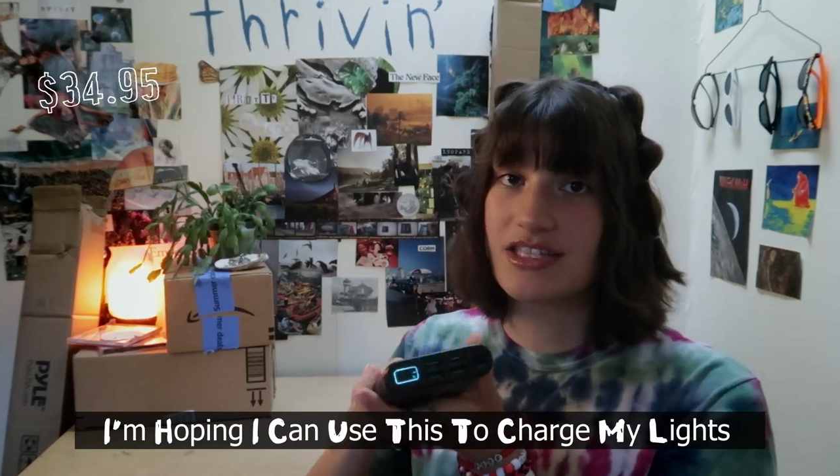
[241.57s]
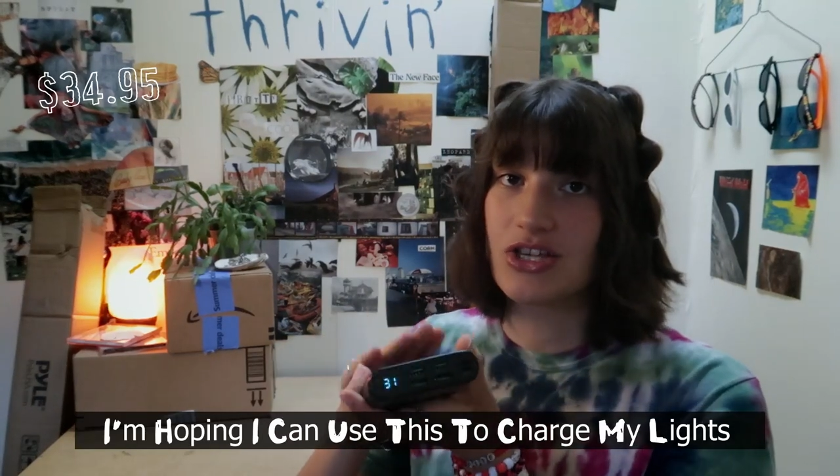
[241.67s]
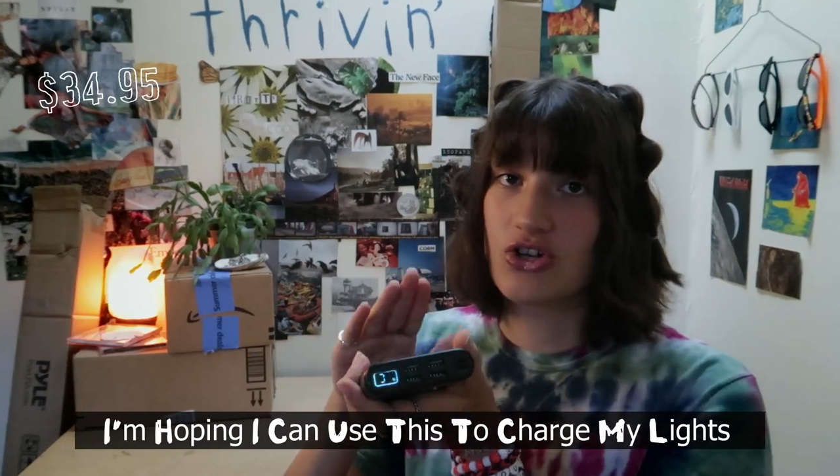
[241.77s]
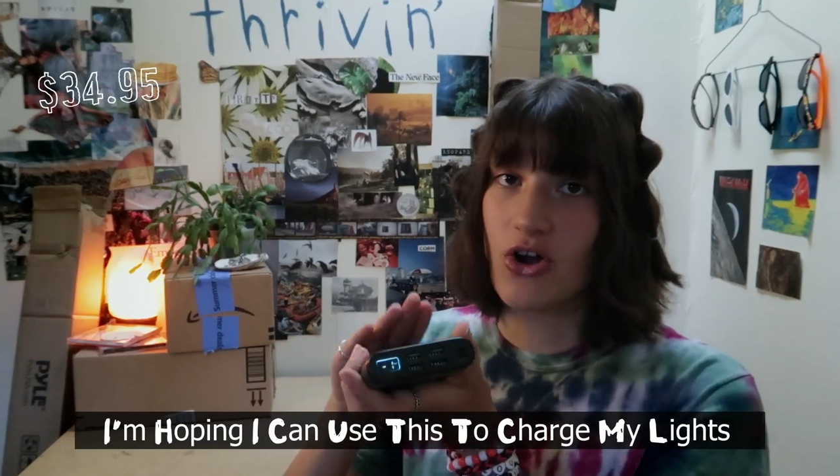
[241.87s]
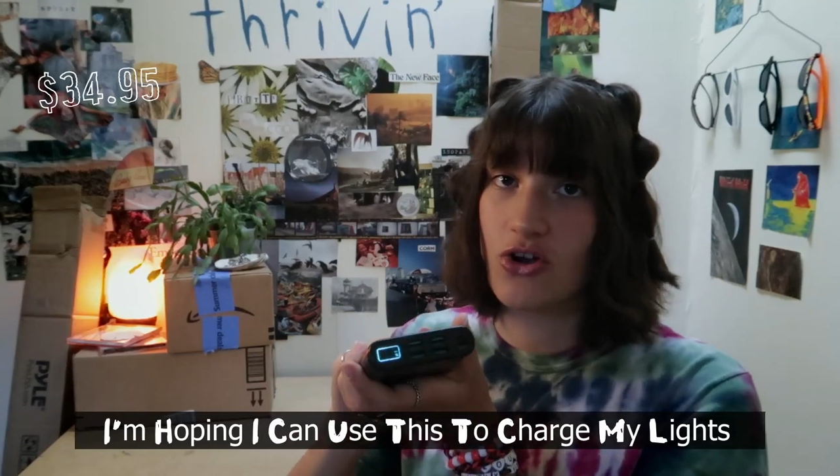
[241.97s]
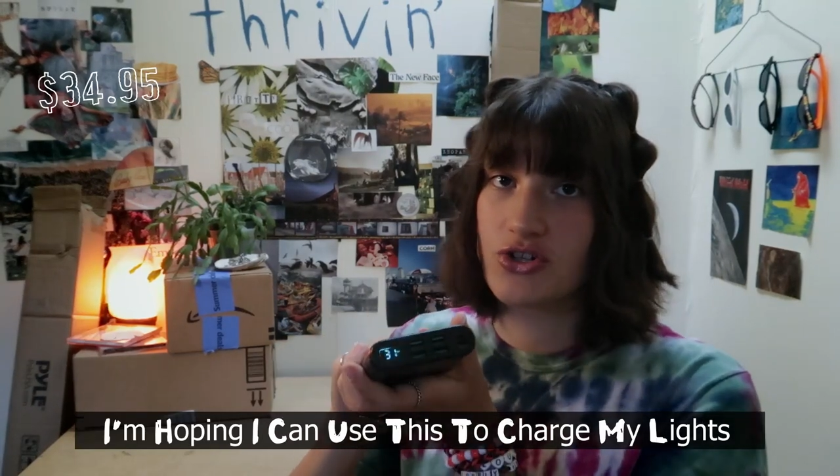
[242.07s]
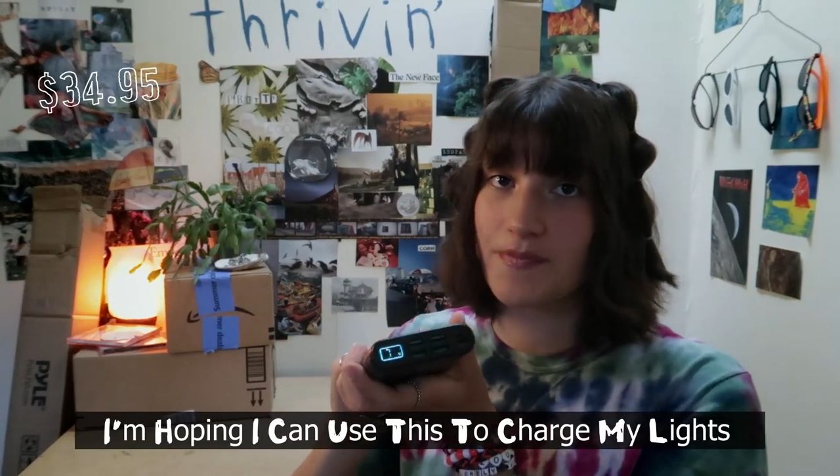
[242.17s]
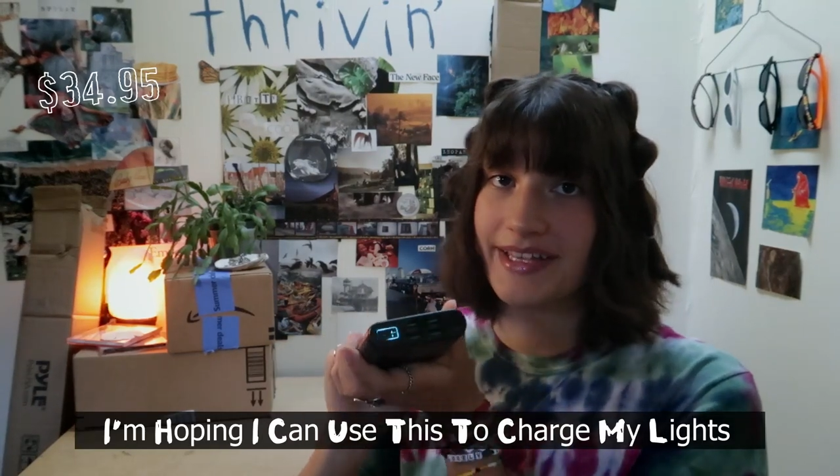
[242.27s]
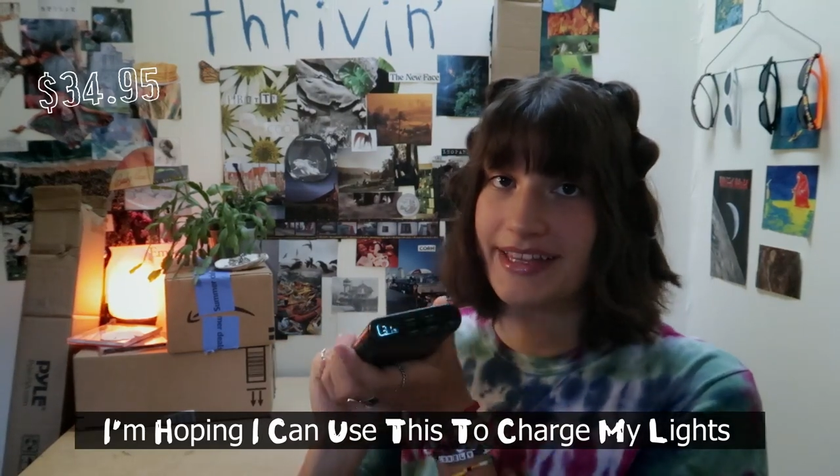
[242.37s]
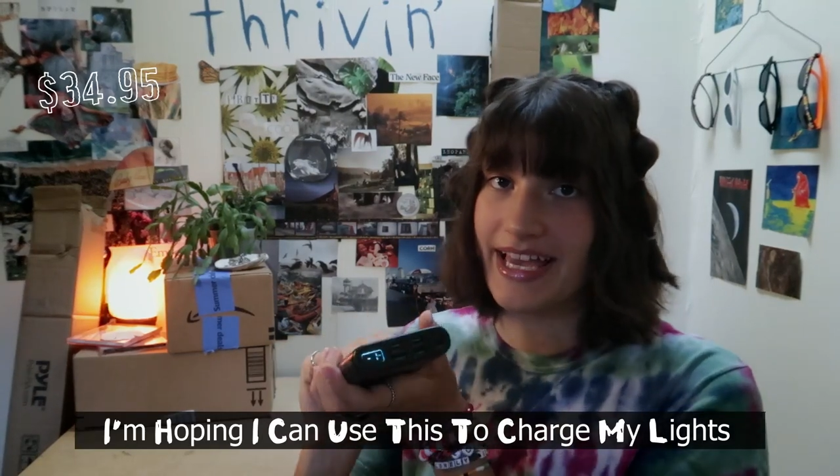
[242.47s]
to charge
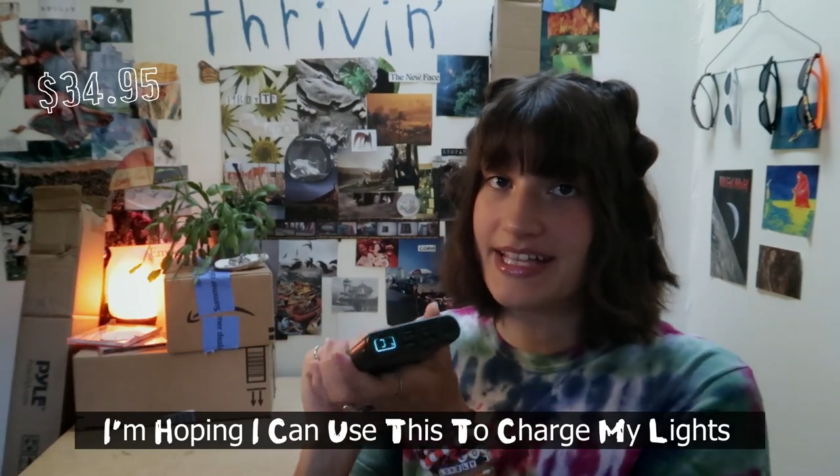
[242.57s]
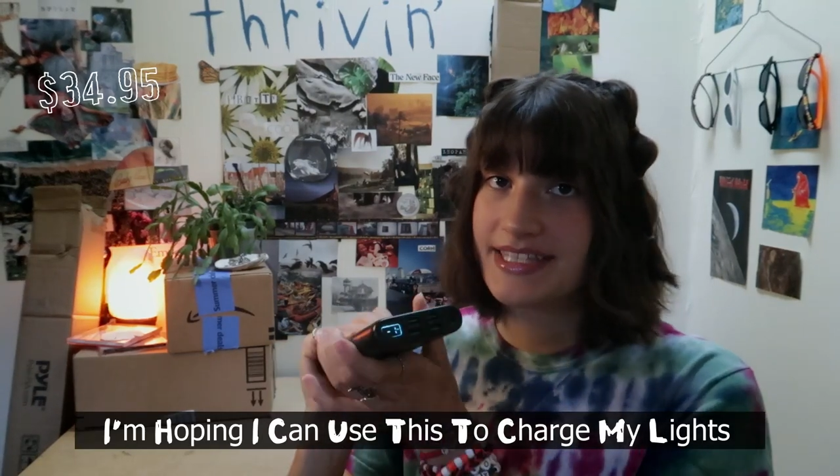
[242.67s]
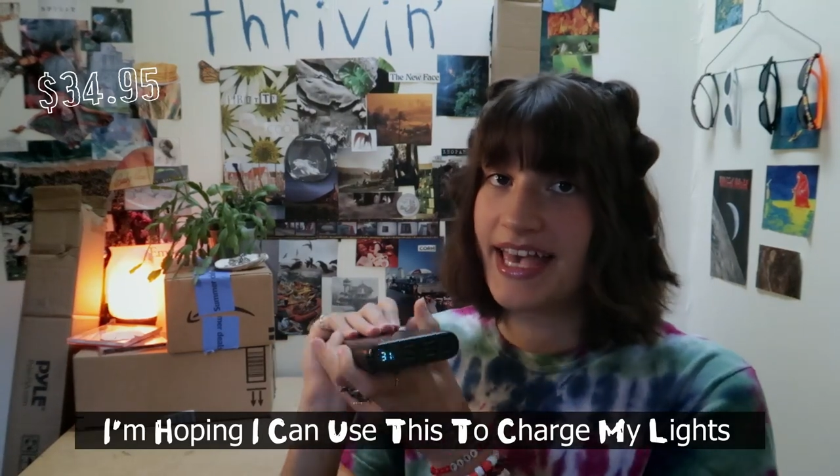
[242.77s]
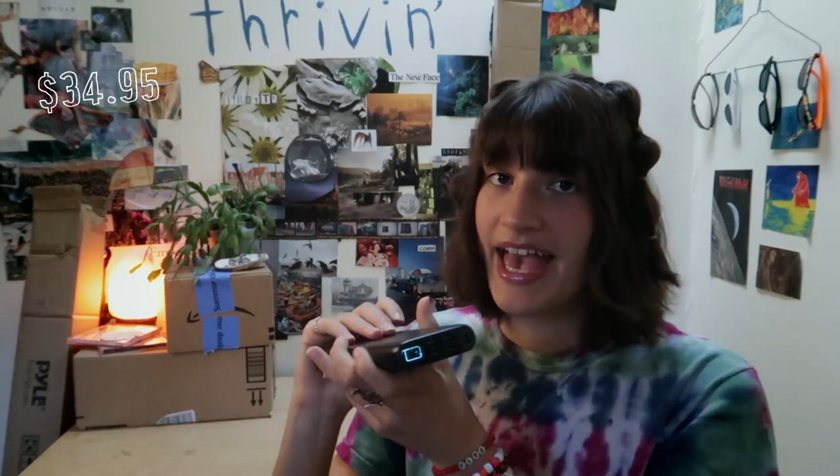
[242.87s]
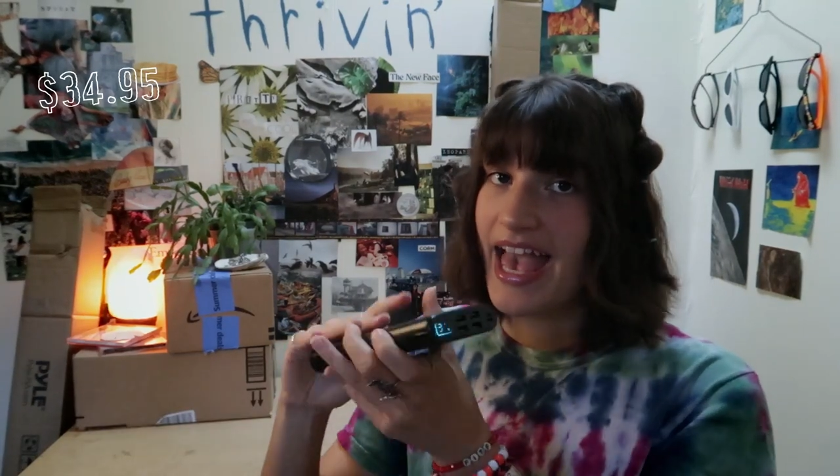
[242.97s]
my lights